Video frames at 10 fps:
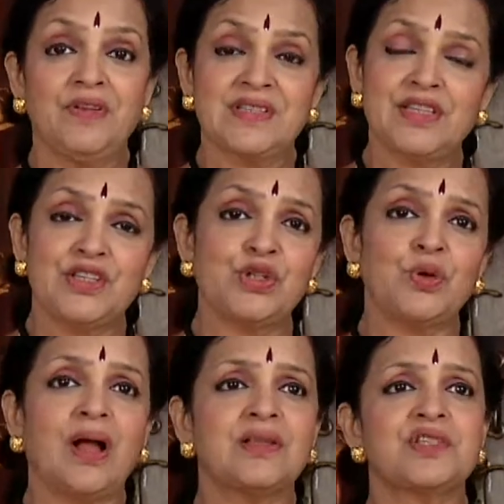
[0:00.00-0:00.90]
Since
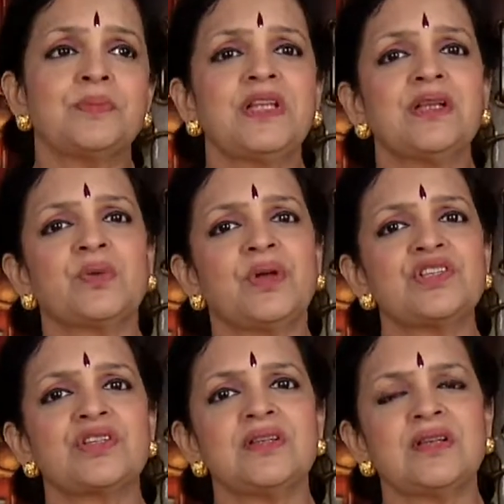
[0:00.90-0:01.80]
you asked me the
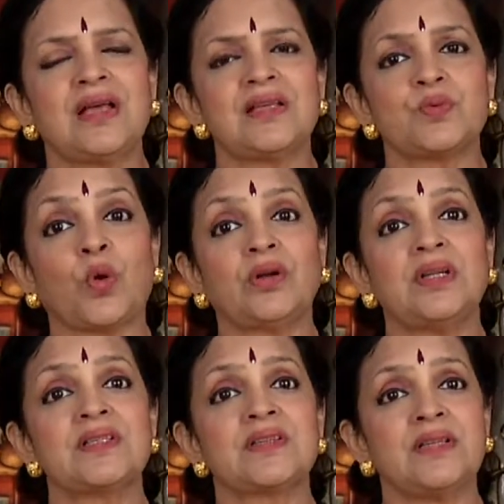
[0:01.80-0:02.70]
question as
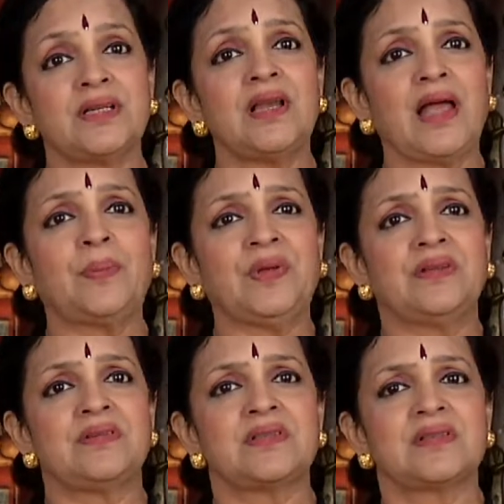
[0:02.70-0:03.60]
what is real
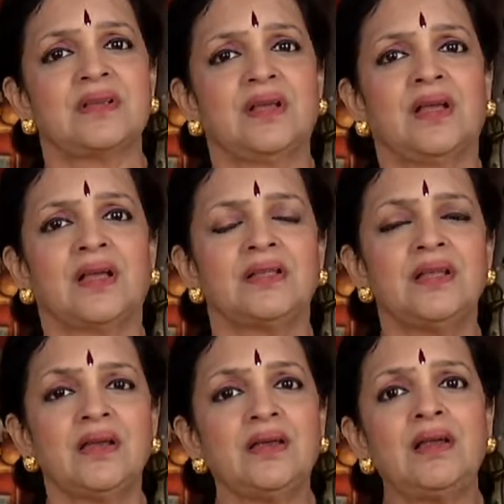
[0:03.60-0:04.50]
happiness,
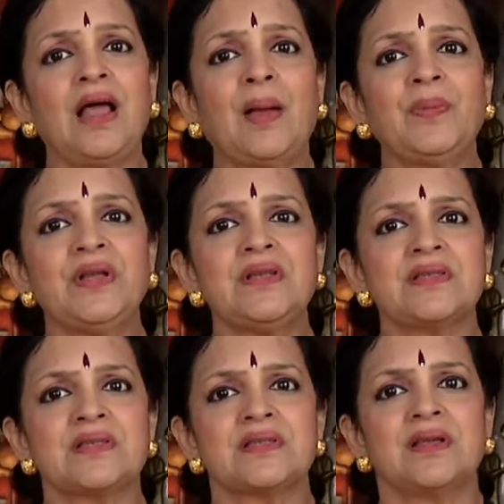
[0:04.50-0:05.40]
the real
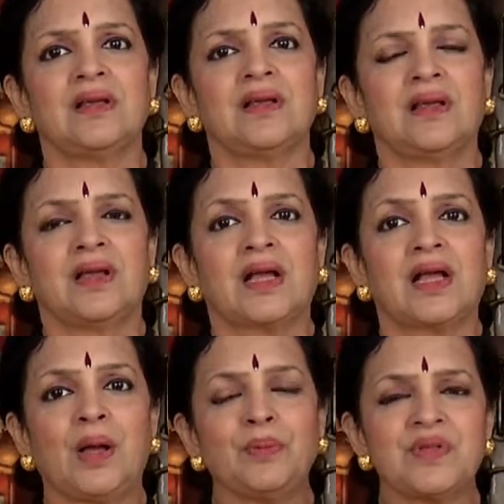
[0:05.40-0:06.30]
happiness
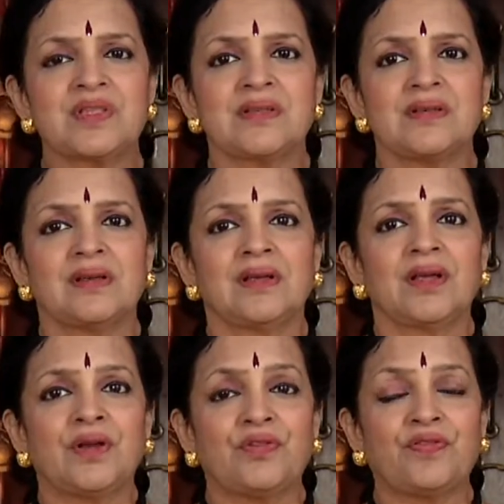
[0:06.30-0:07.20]
comes
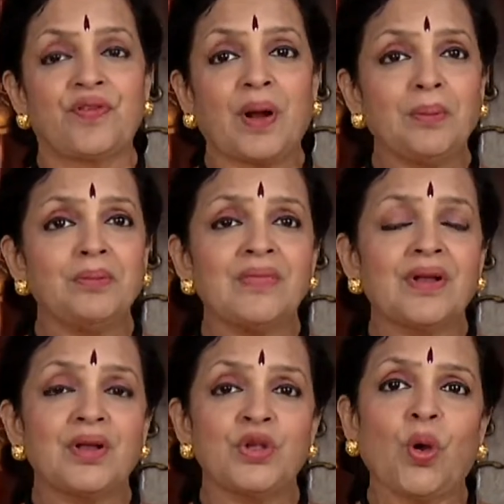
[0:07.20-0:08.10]
from
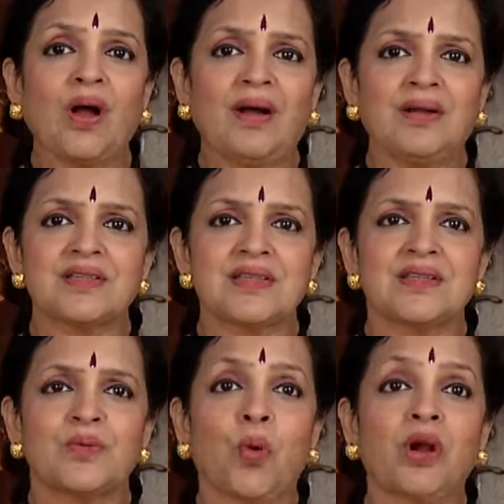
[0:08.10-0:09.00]
your
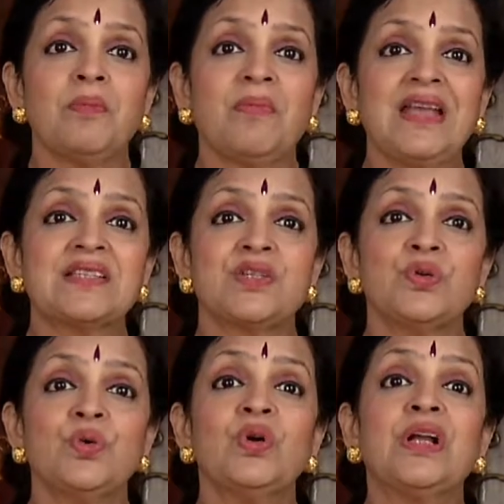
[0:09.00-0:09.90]
heart. What makes
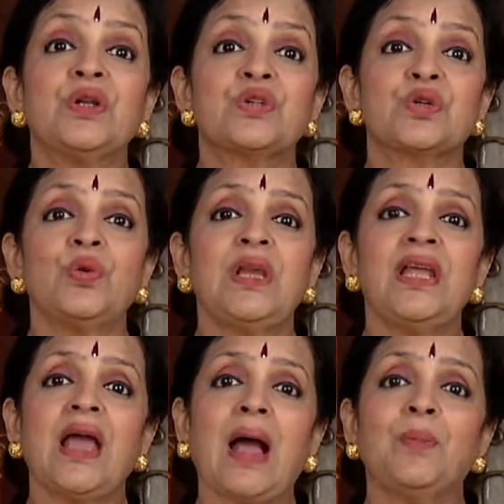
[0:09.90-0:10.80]
you
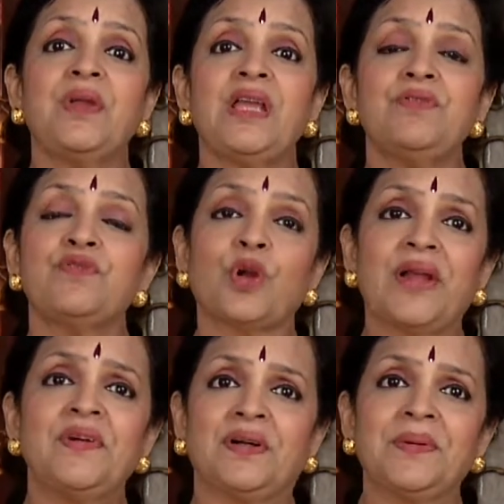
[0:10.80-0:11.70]
truly happy
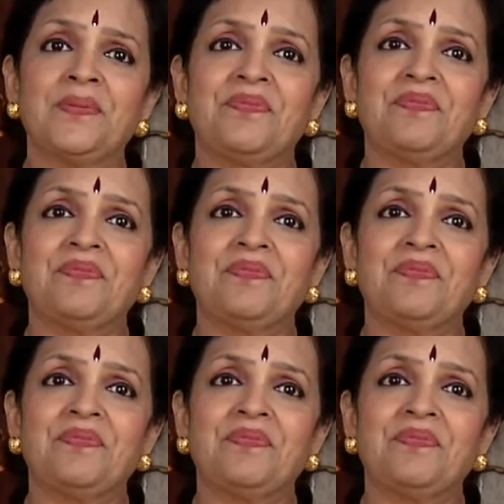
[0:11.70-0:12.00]
forever?